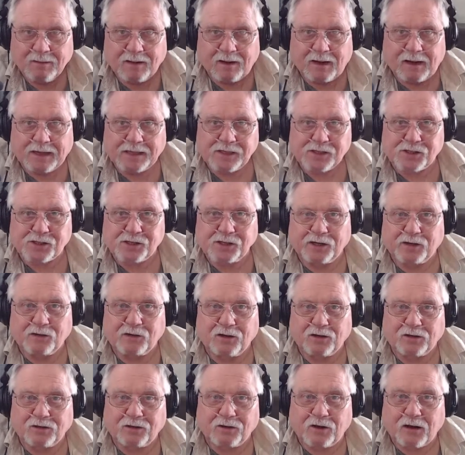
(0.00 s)
icing
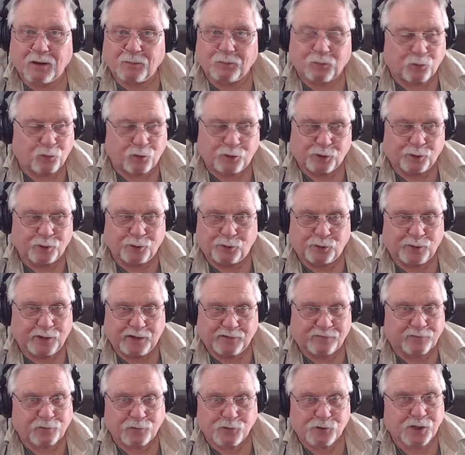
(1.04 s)
on top, where when they
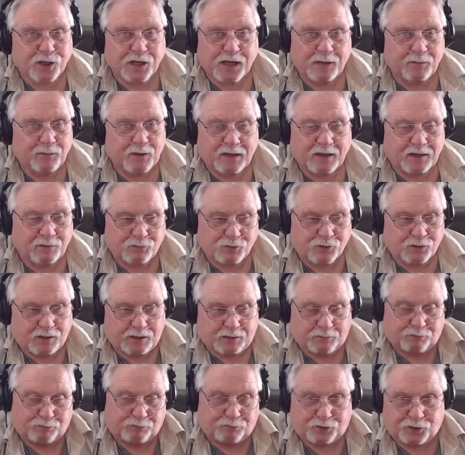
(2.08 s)
first came out, it was
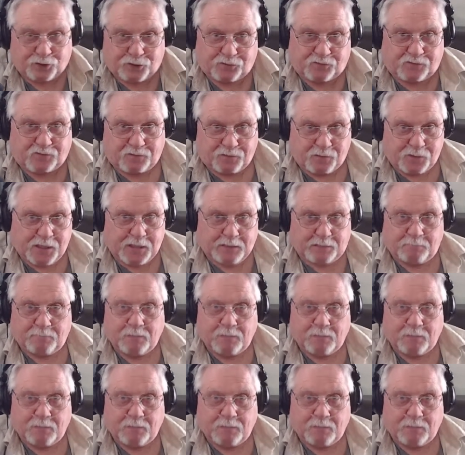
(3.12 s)
like, great.